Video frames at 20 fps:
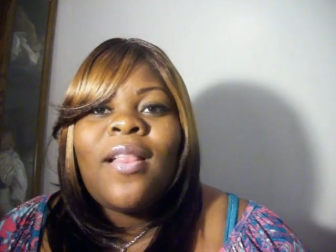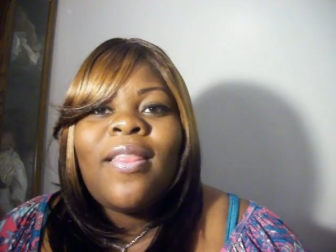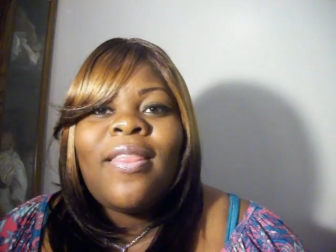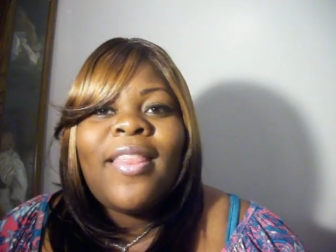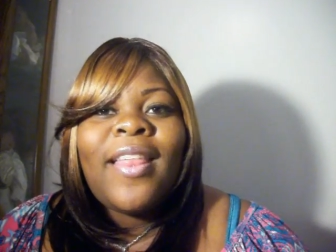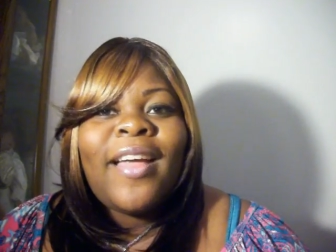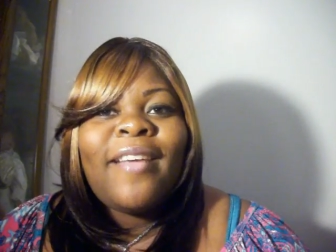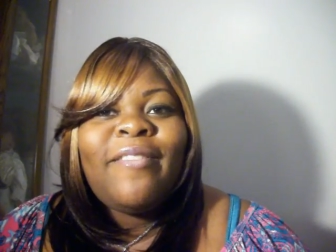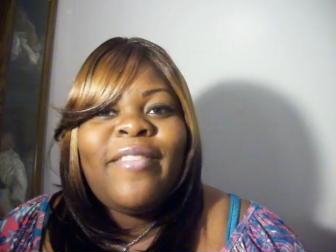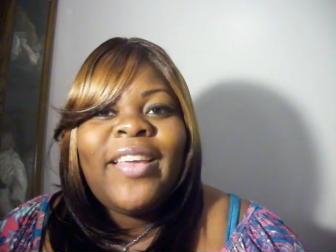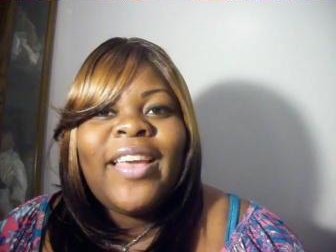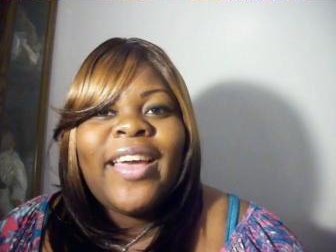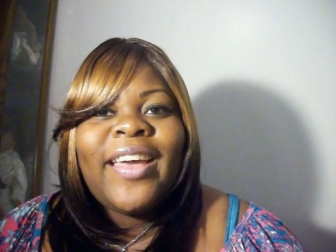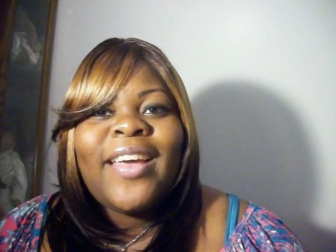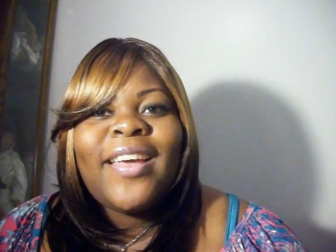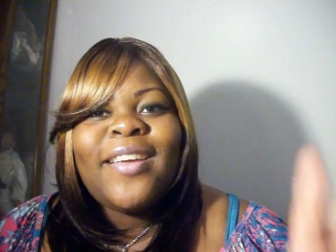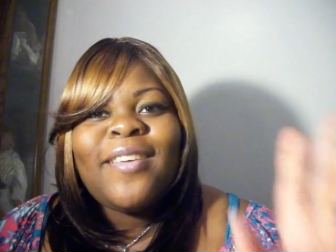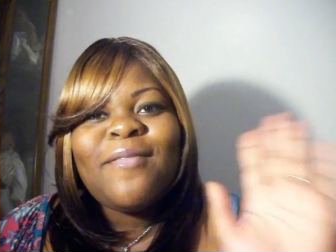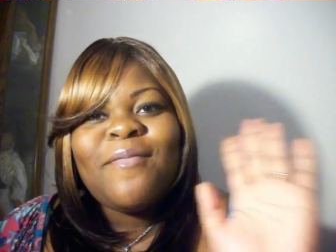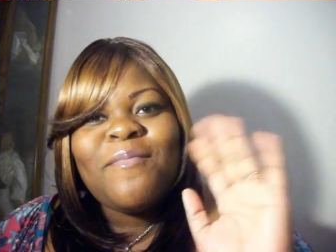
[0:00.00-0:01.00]
love
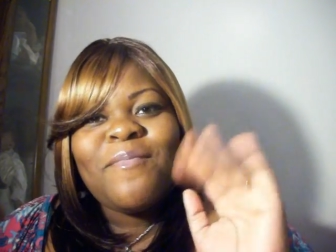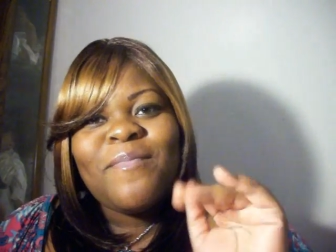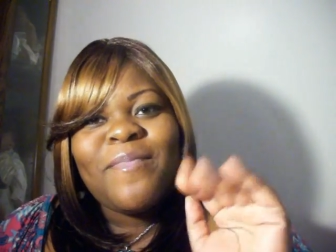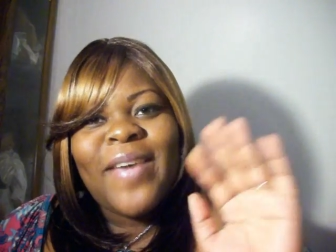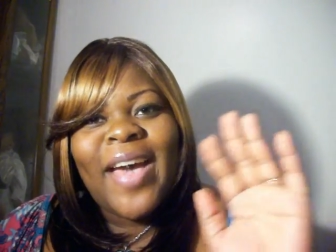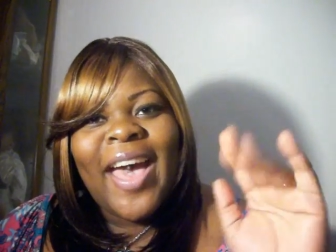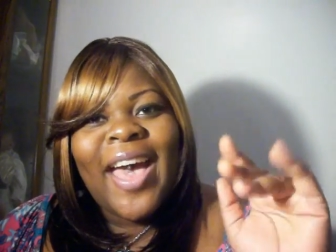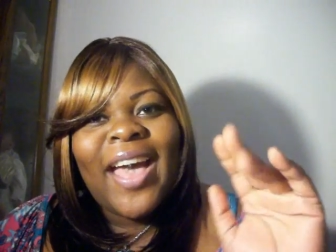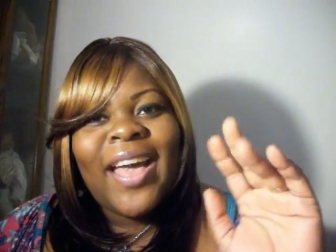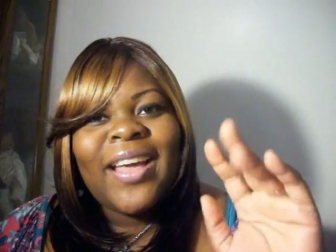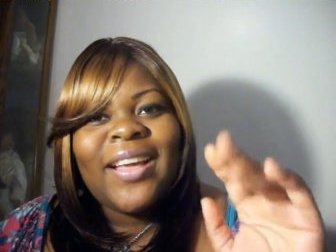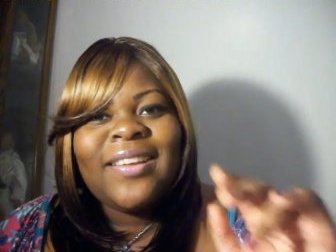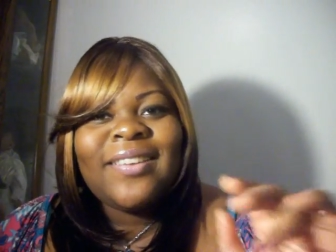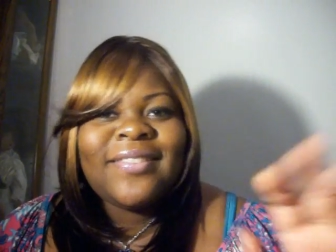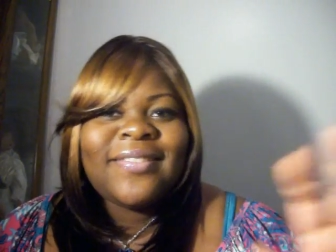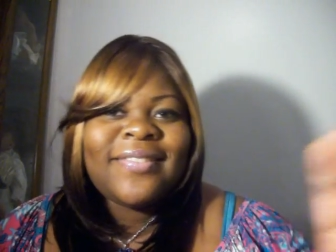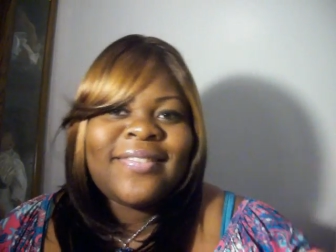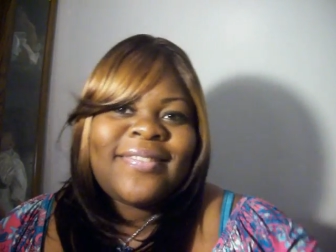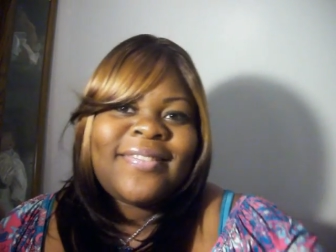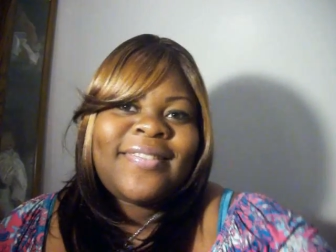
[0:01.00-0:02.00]
ya.
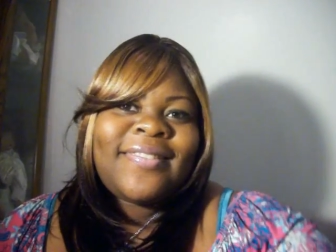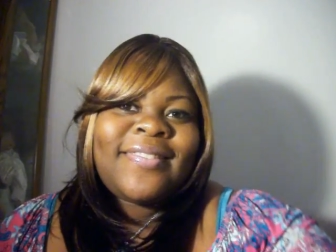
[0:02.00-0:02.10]
Bye.